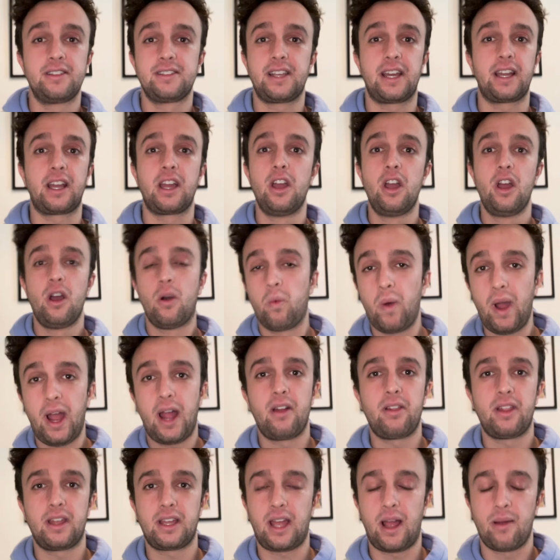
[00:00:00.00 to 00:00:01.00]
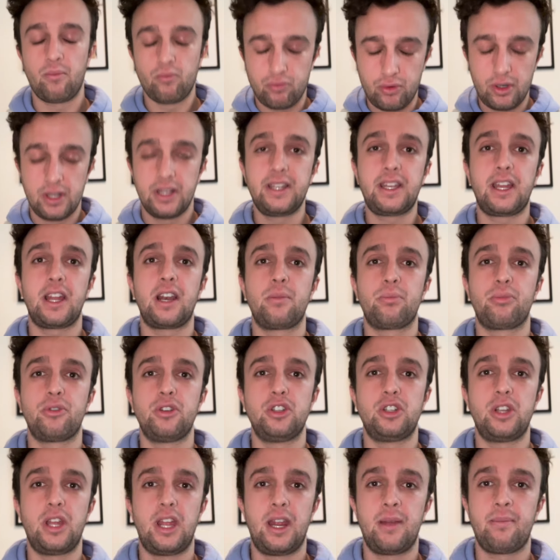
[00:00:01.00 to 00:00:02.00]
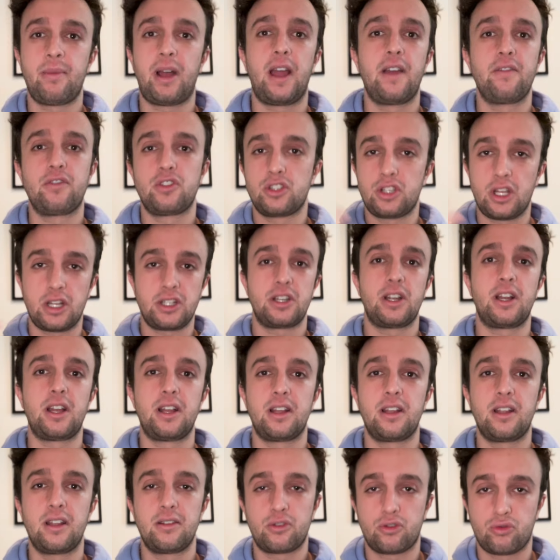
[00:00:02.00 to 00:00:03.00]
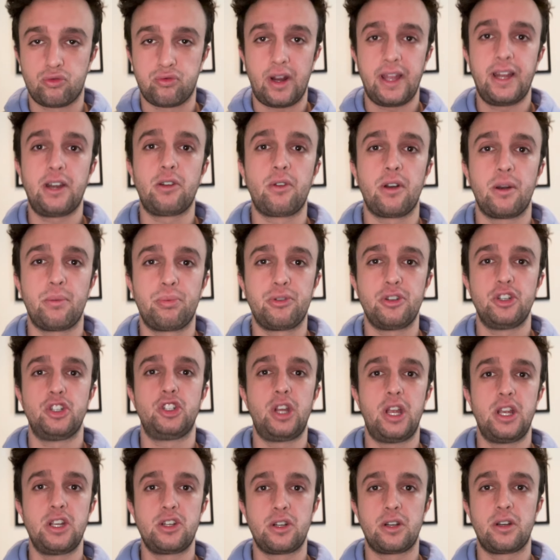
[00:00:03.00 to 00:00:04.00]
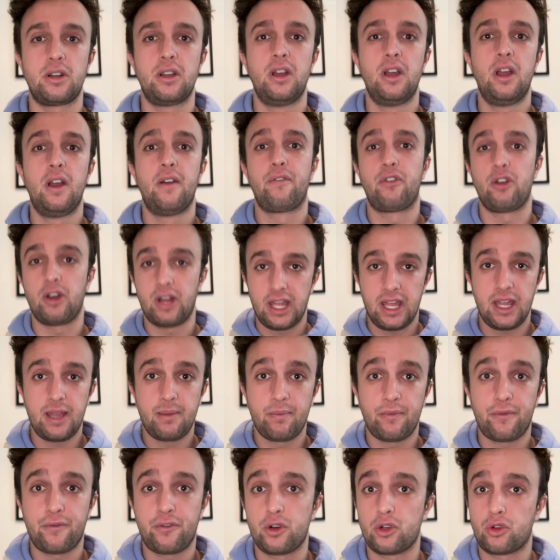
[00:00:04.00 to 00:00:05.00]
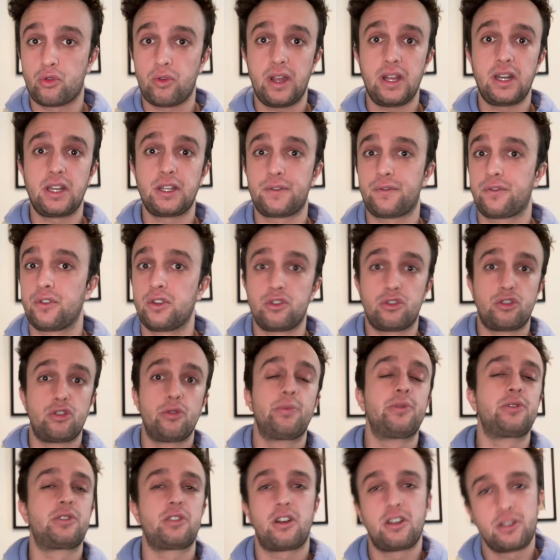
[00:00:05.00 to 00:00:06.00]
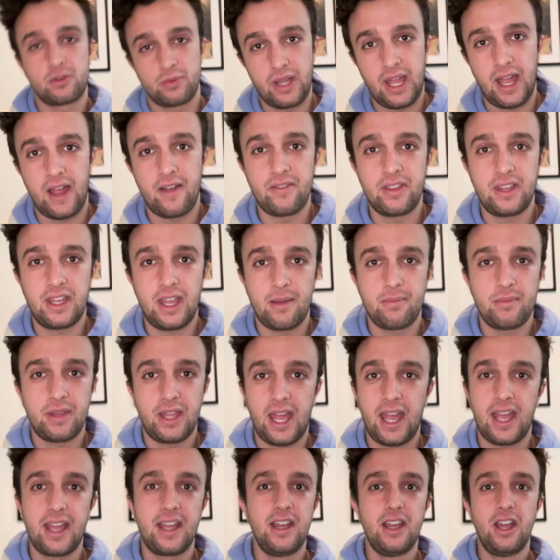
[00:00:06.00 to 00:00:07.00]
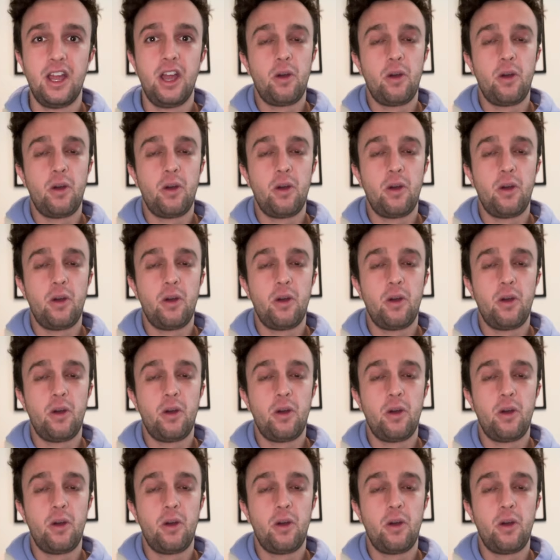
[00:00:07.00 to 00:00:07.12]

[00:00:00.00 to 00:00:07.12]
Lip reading: Like, wow, like, I'm really going to appreciate him. I have such a greater appreciation for him, for greatness, for the superstars we have in the NBA.